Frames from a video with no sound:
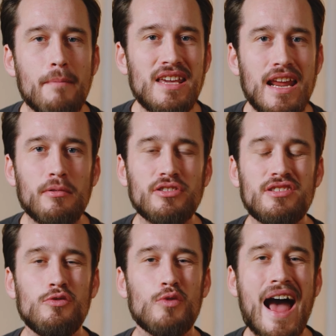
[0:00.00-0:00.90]
being able
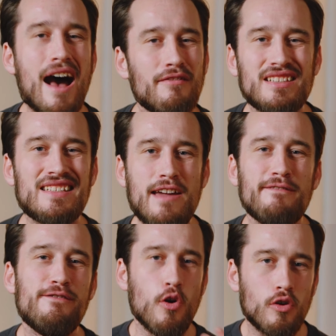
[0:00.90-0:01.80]
to have the same
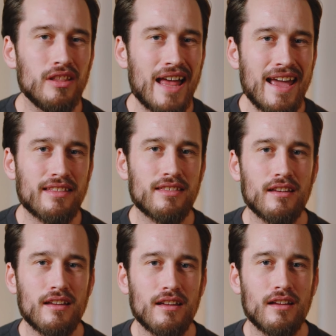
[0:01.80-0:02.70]
focal length
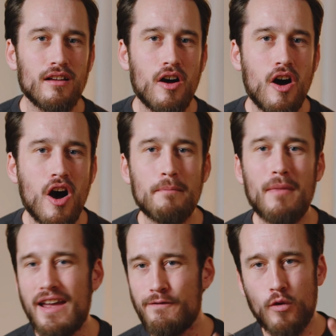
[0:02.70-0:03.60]
on
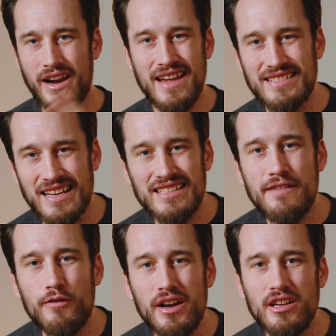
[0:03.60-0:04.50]
my 4K 60
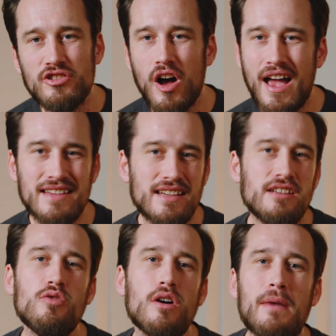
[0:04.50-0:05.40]
footage as I
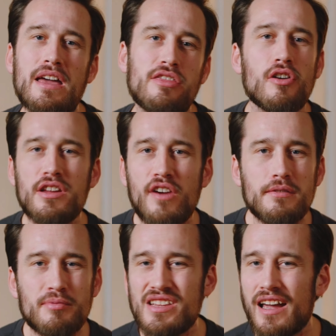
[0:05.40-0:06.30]
do on my 30
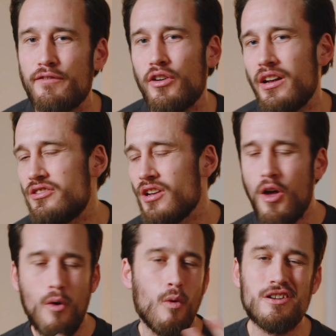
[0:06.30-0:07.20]
frames per second footage,
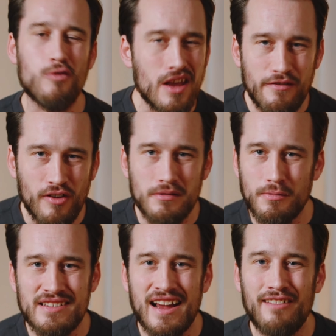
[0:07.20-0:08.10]
120 frames
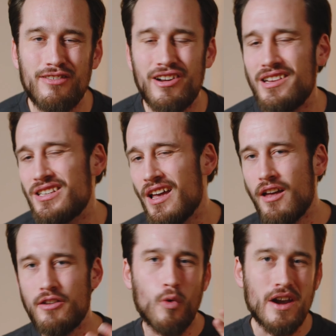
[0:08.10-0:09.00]
per second footage,
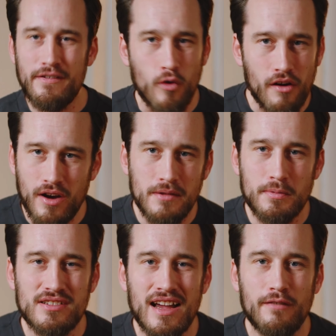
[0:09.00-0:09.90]
24 frames
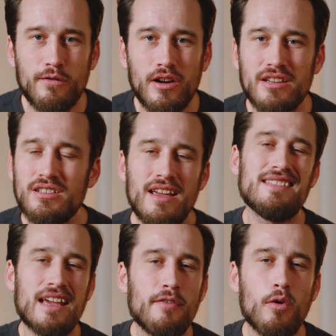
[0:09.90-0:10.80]
per second footage. It's
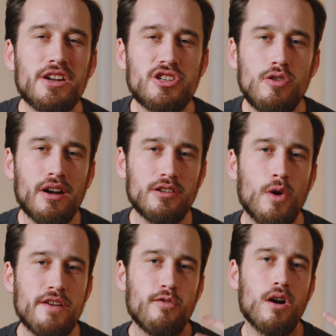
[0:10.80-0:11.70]
like if I want to shoot on a
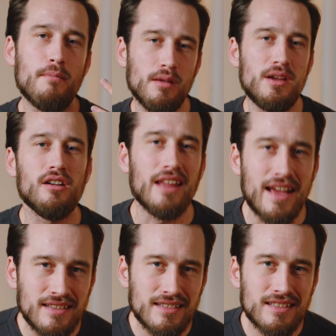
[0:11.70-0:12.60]
24mm
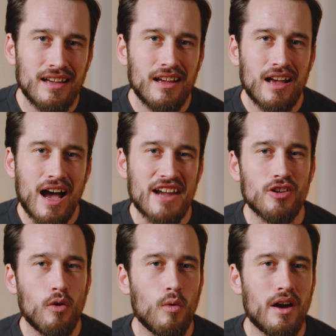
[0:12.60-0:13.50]
lens, I
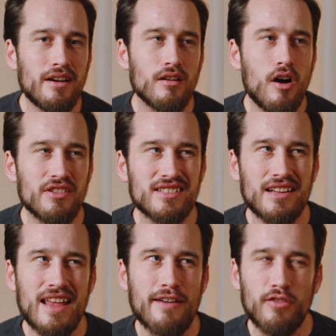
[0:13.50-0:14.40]
don't want all of a
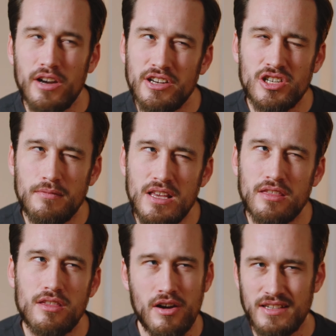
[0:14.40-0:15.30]
sudden that footage to be
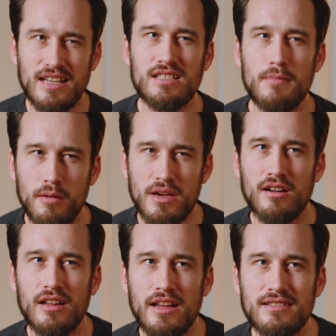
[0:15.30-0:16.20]

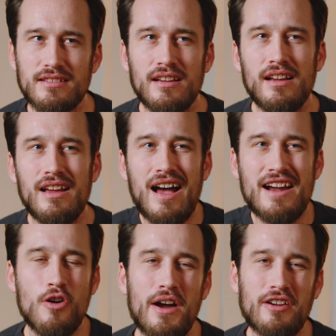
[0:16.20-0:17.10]
36mm lens. I
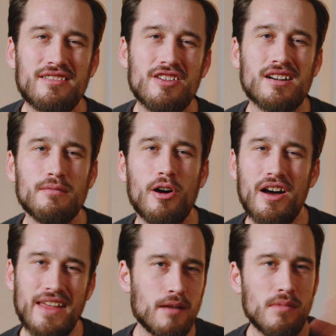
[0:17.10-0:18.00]
know I talked about
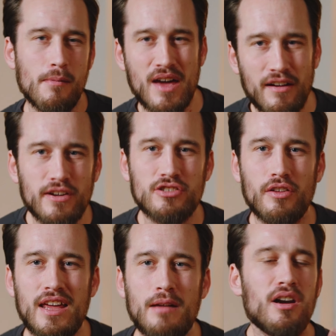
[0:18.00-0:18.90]
how that can be a beneficial
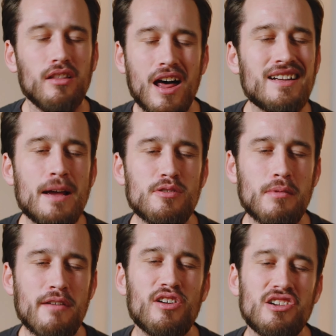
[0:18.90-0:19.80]
thing, but a lot of times with
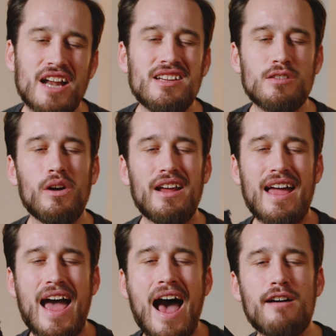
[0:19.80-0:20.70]
my footage, I just want to
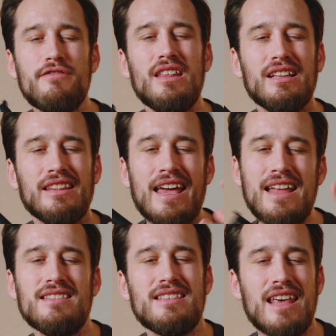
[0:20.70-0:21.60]
have the
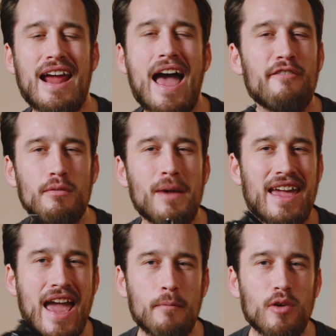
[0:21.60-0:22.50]
lens that I have on my
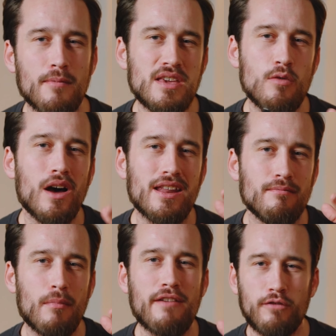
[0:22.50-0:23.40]
camera be
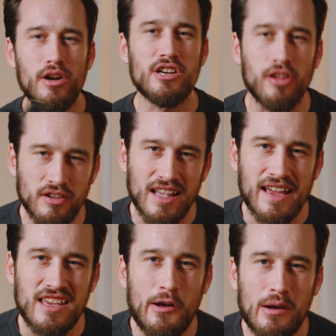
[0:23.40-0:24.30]
what my footage looks
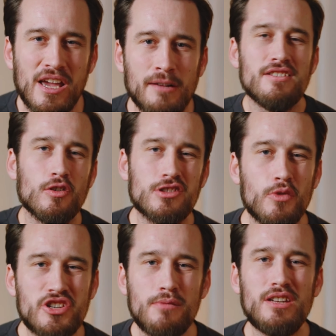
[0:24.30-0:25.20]
like, you know what I mean? So
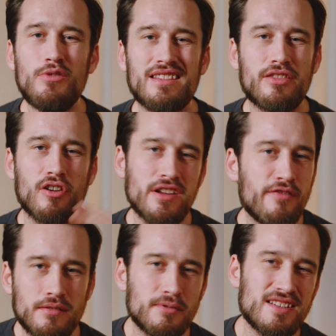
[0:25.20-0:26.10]
switching between 30
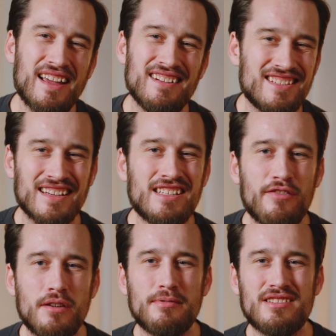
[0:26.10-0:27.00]
frames per second to 60
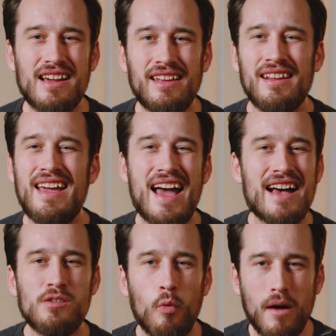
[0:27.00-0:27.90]
frames per second
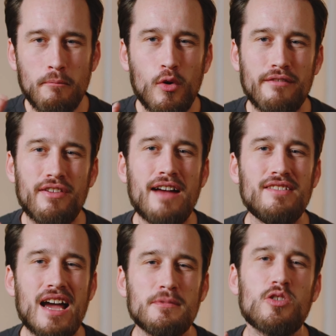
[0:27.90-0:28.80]
has a 1.5
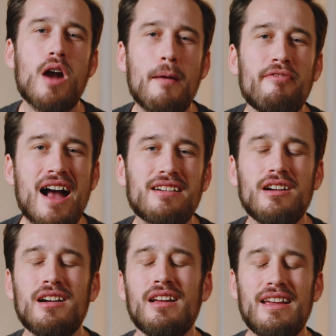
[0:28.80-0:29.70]
times crop
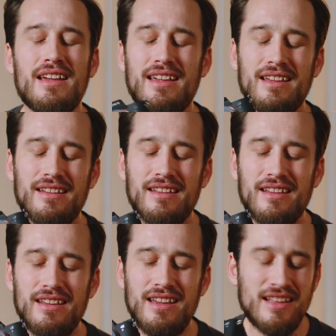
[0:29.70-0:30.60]
factor.
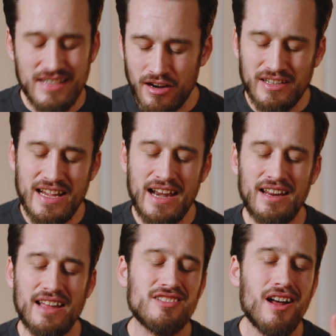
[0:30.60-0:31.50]
It's
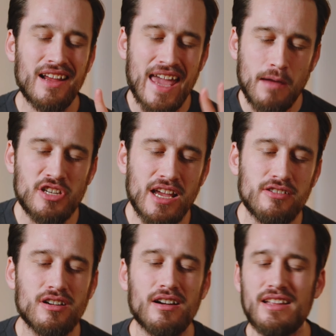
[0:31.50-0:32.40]
irritating. It's not a game
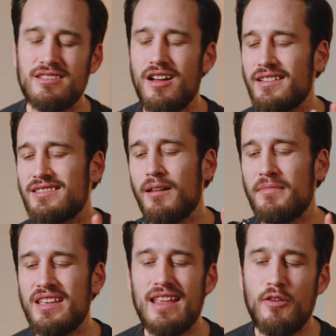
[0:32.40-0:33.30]
changer. It's not
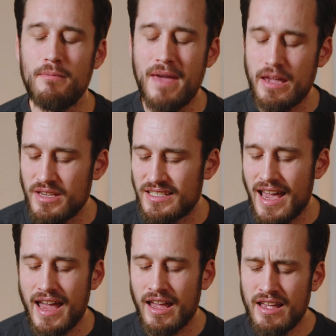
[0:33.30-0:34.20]
something that would make me
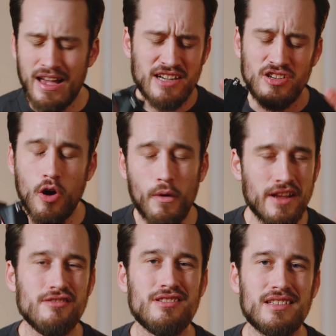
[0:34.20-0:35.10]
say, I don't want
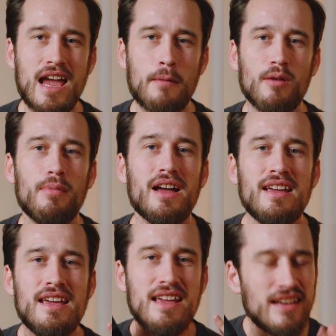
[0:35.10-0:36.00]
to use this camera, but
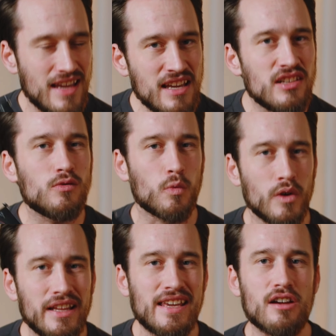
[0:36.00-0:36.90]
it is
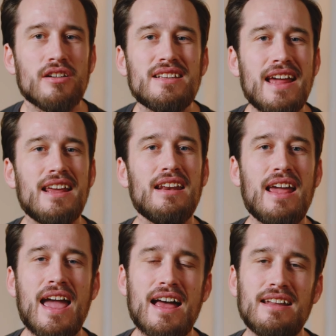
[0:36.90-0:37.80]
really irritating,
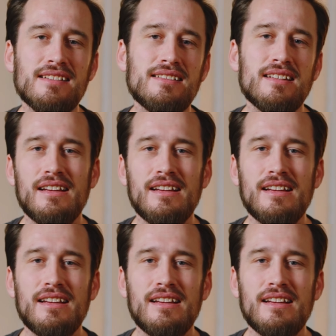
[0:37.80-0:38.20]
and